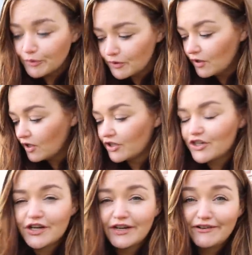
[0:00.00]
but I'm going to
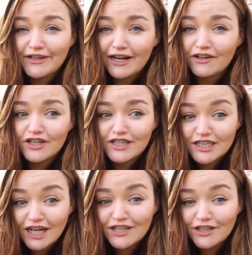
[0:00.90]
show you around the garden because
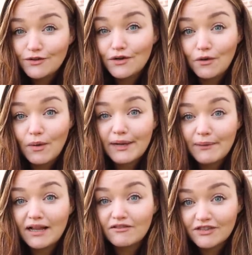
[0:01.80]
it's actually looking quite
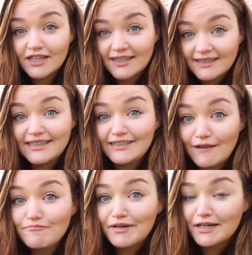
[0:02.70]
well for
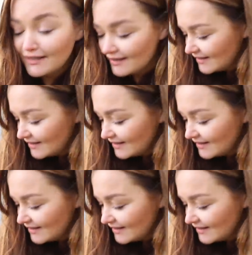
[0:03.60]
December.